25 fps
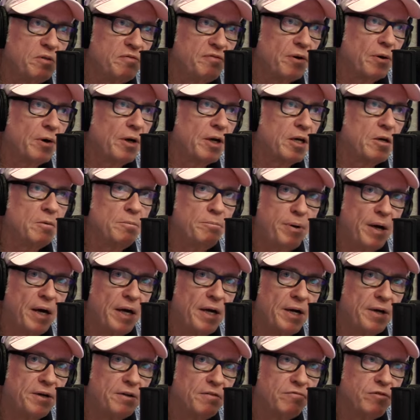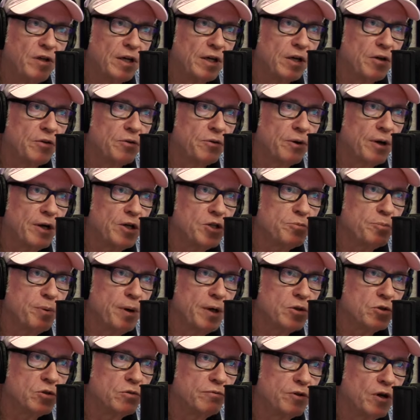be very competitive, like other
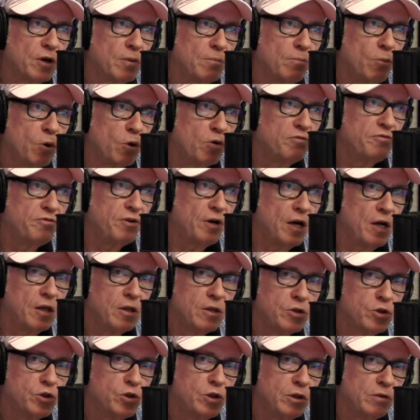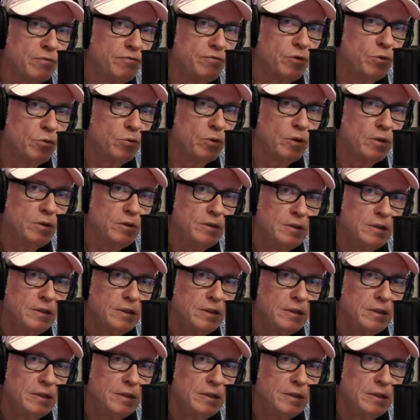aspects of our morphology, if you will.